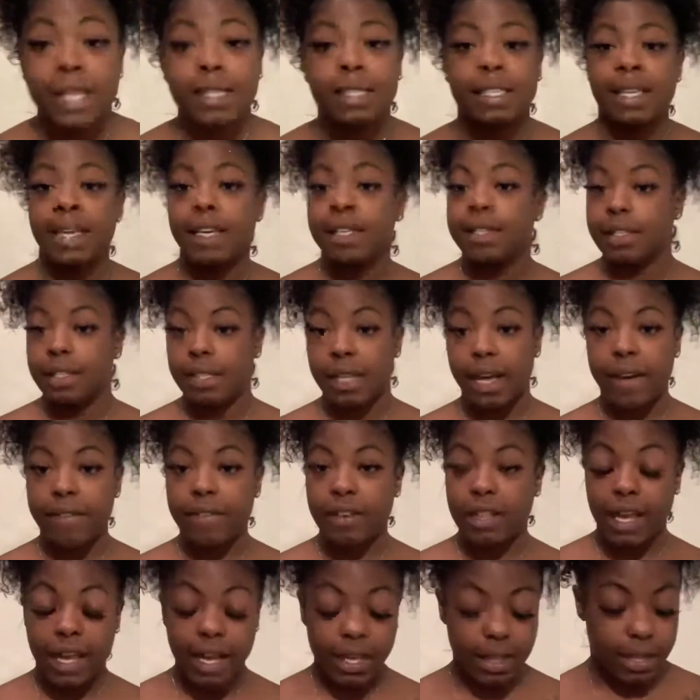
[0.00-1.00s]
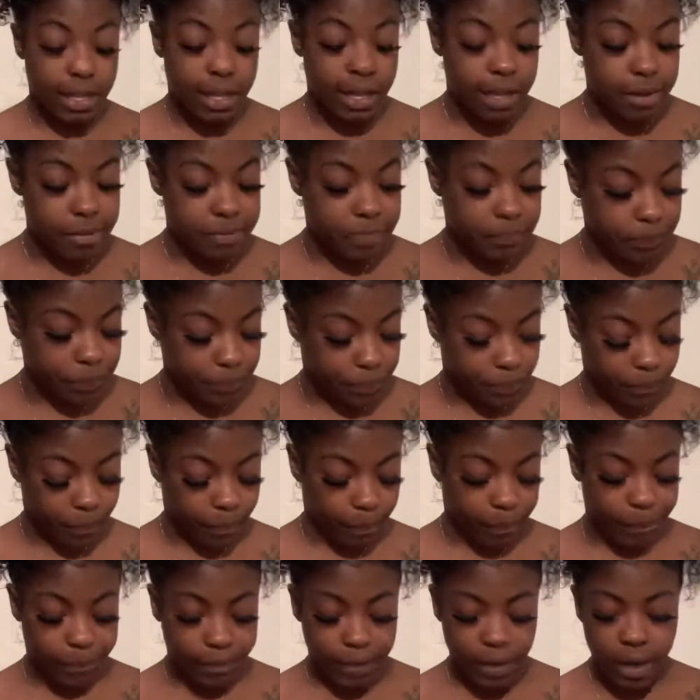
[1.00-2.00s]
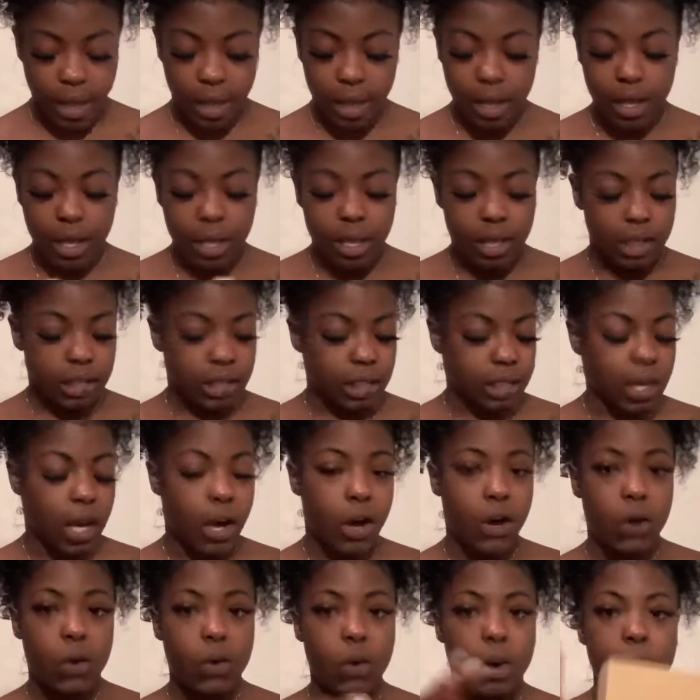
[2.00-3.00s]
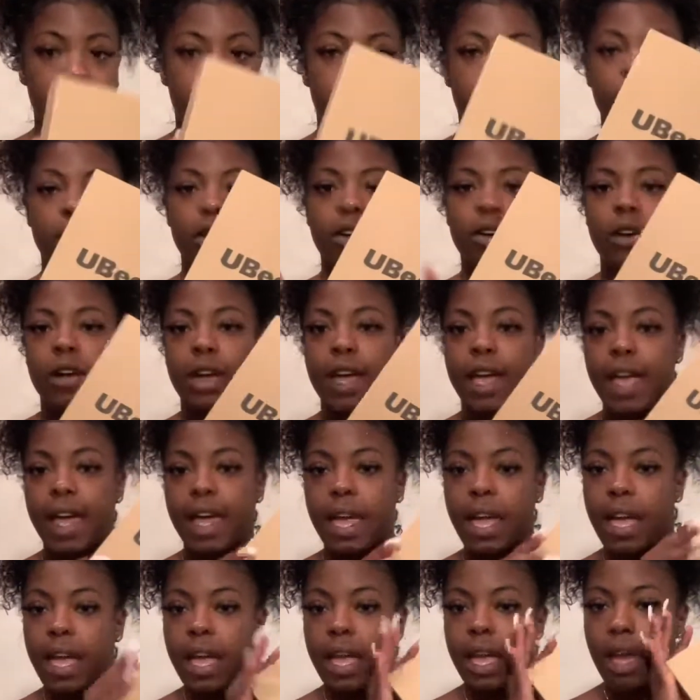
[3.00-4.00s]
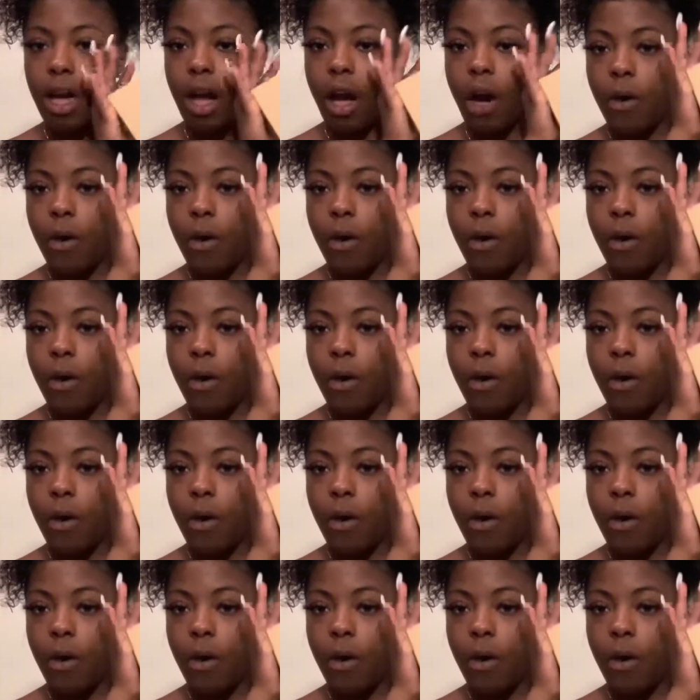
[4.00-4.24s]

tech savvy like that. So I'm gonna go ahead and